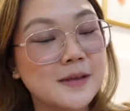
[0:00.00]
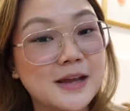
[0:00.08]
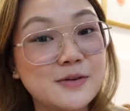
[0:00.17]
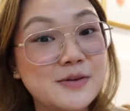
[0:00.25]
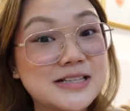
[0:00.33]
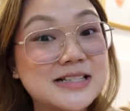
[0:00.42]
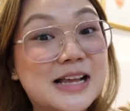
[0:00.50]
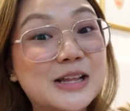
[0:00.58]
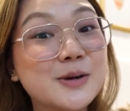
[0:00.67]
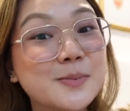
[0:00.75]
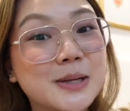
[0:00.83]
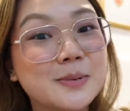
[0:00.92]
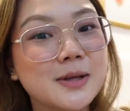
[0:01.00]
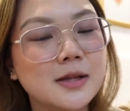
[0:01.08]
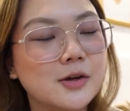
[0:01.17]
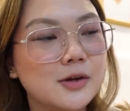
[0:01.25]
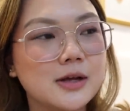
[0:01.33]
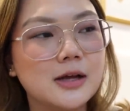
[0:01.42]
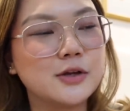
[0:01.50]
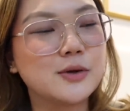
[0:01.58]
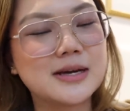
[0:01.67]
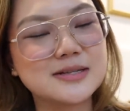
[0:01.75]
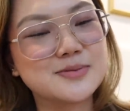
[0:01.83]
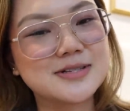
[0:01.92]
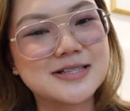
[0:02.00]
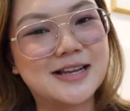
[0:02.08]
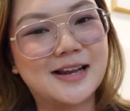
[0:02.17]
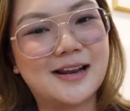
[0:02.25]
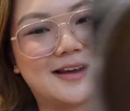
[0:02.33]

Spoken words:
Anyways, later pa naman yun. You guys will see na.